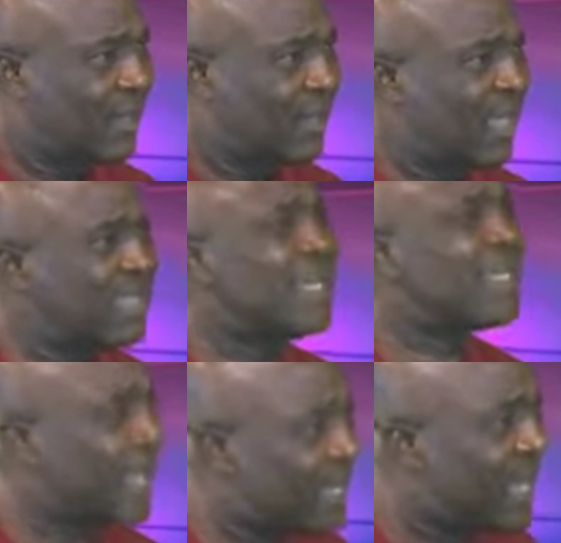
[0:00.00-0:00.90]
Nigerians
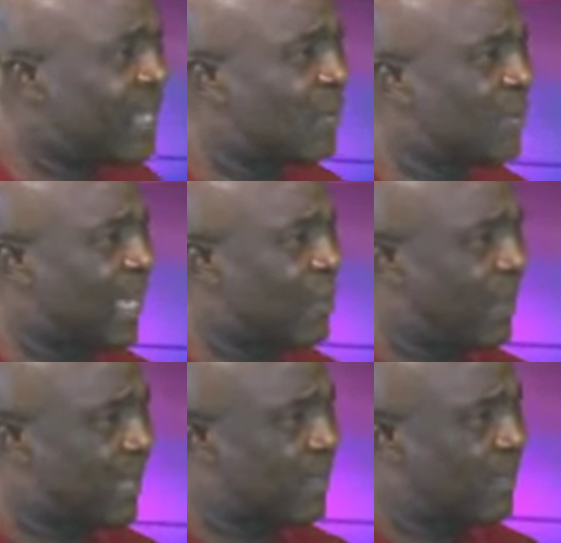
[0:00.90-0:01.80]
are dying on their
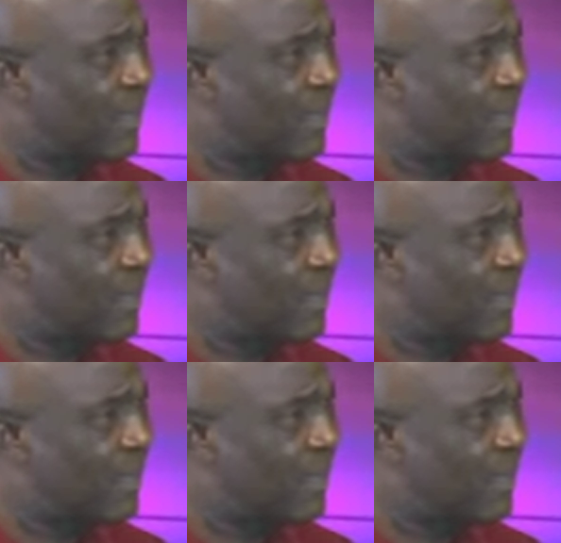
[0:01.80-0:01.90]
numbers.